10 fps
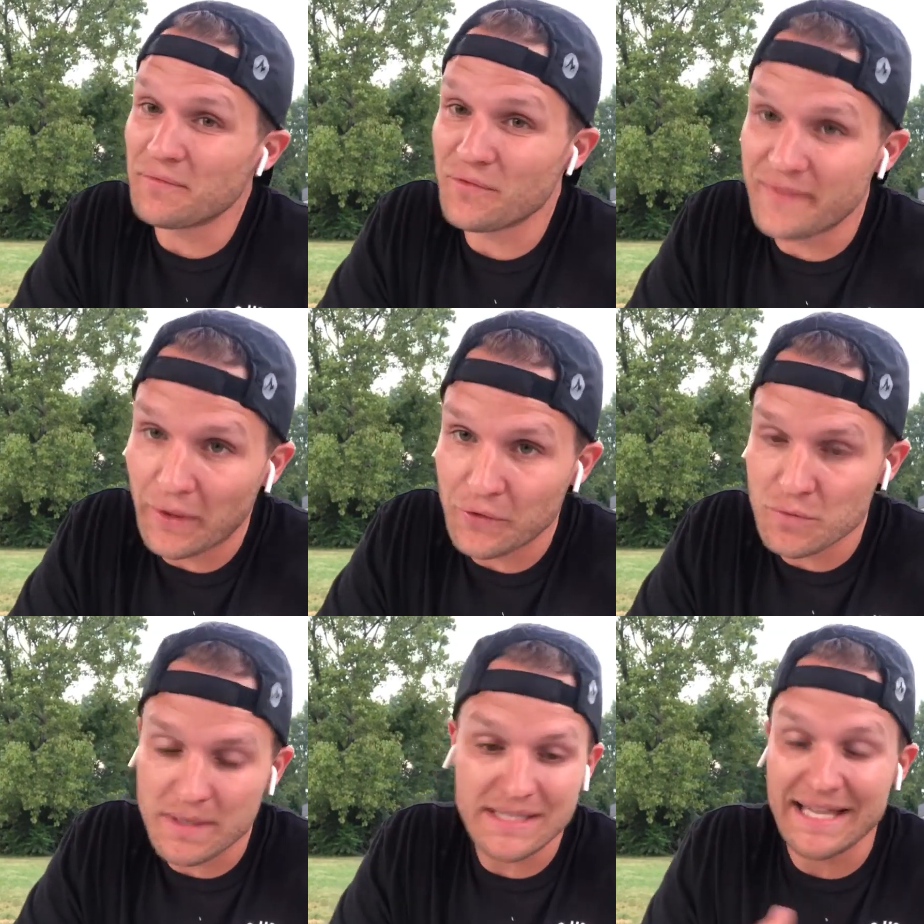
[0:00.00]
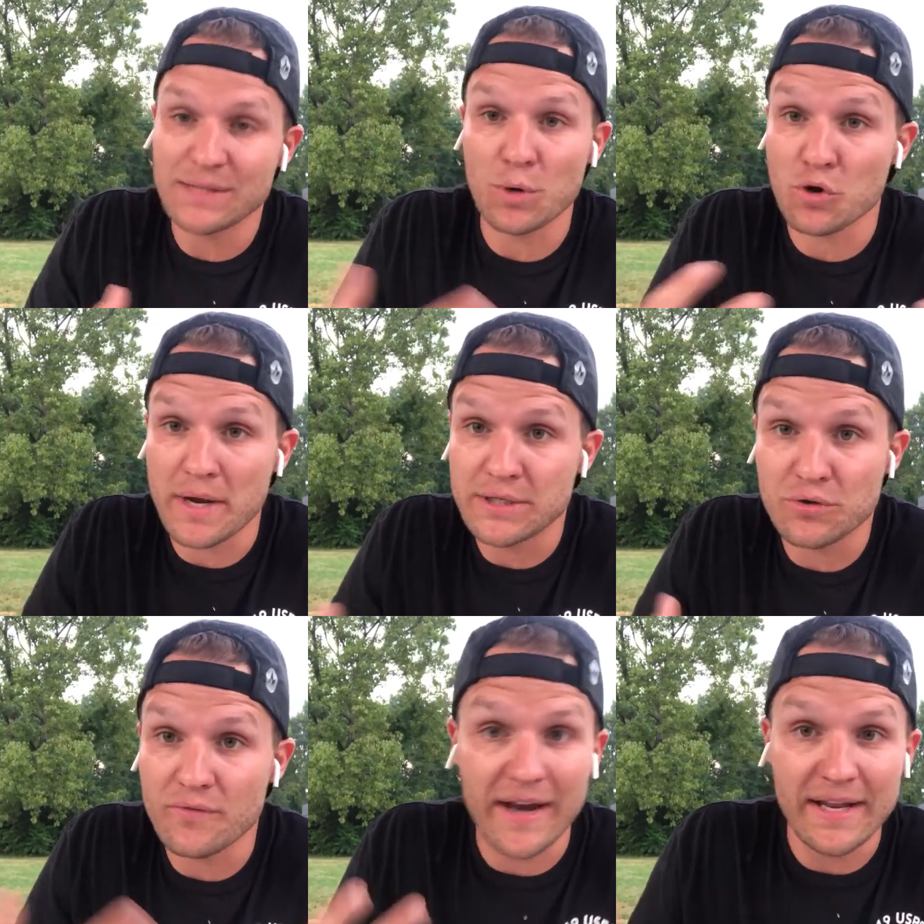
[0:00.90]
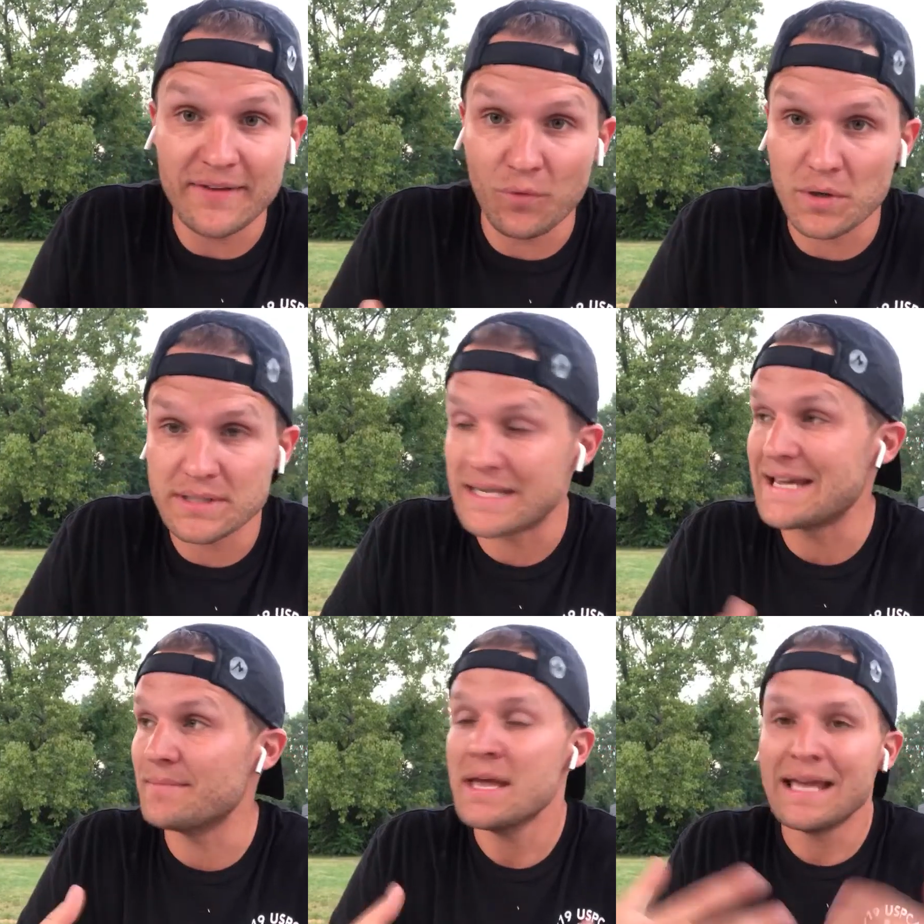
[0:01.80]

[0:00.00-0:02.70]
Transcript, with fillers: for failure because that's what crates are invented for it's to keep